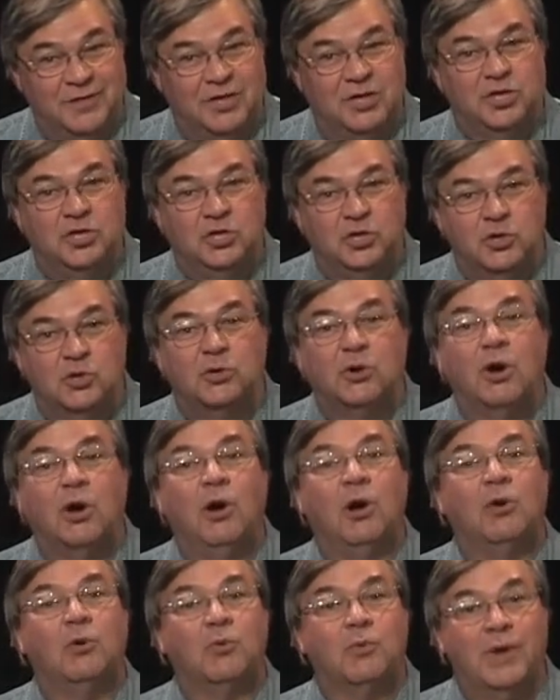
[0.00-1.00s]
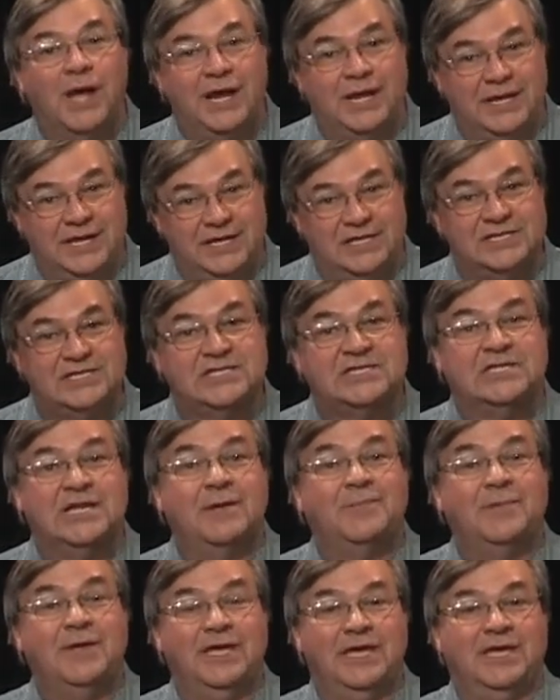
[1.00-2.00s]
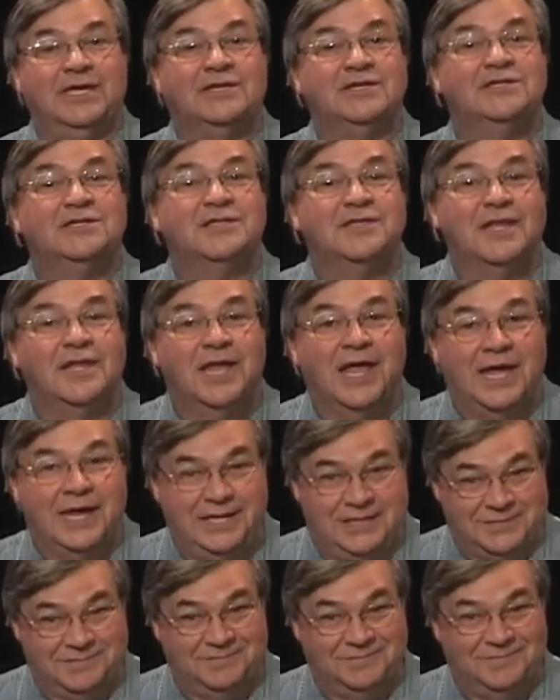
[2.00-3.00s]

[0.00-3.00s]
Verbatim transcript: You're already stepping into the light.